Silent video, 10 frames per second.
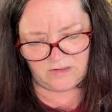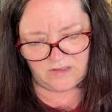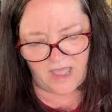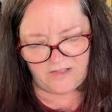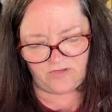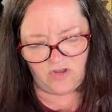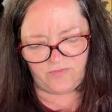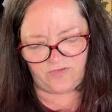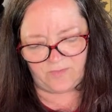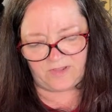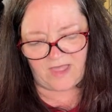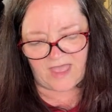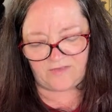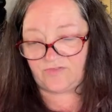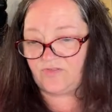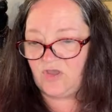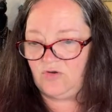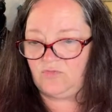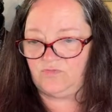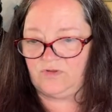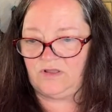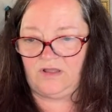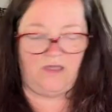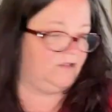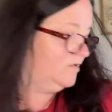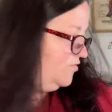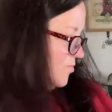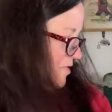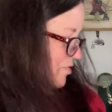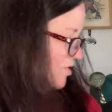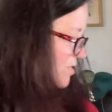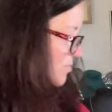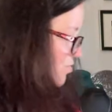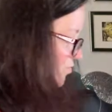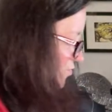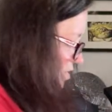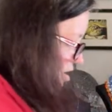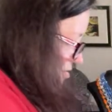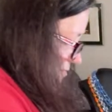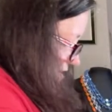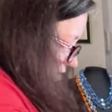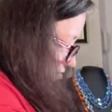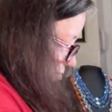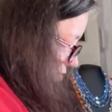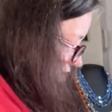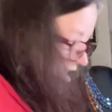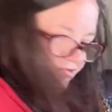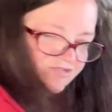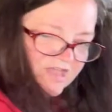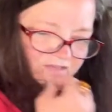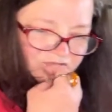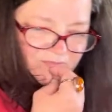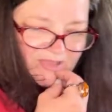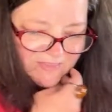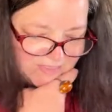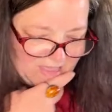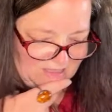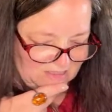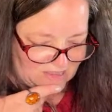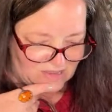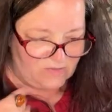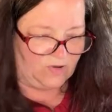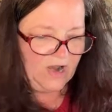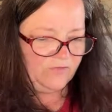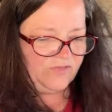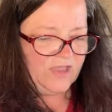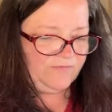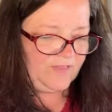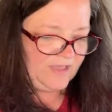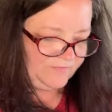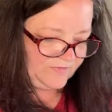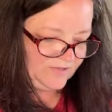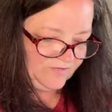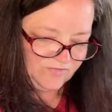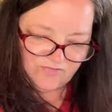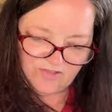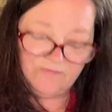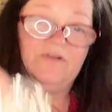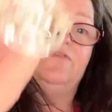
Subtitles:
I do have some glass though, Elizabeth. Let me move. Elizabeth H asked about that. What else I've left is stuff I've